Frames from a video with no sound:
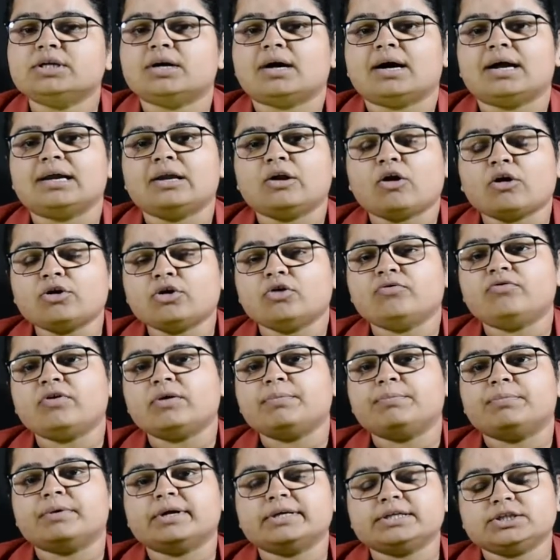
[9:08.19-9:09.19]
a lot of our
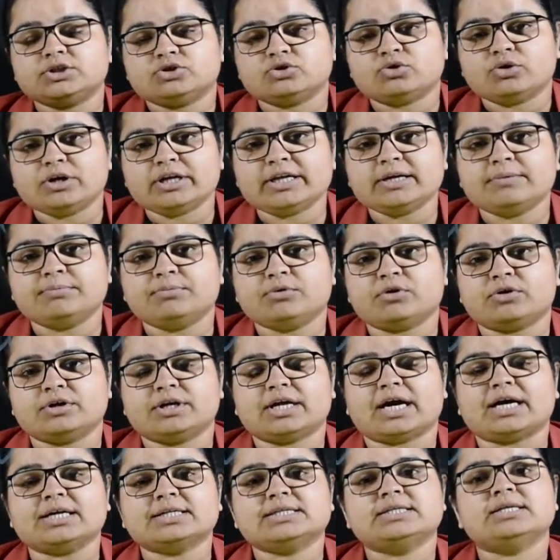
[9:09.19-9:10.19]
petroleum
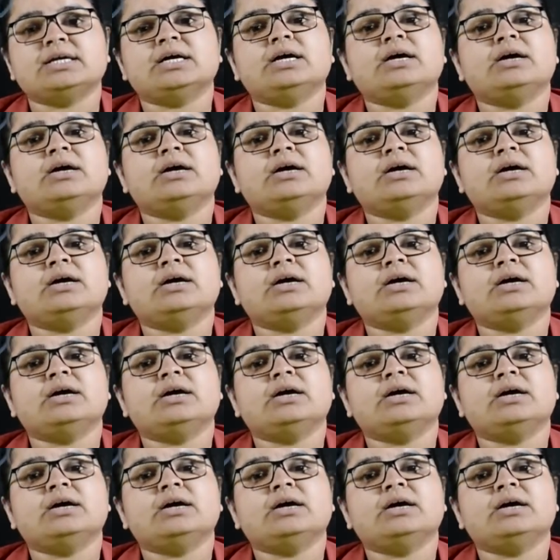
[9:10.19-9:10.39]
products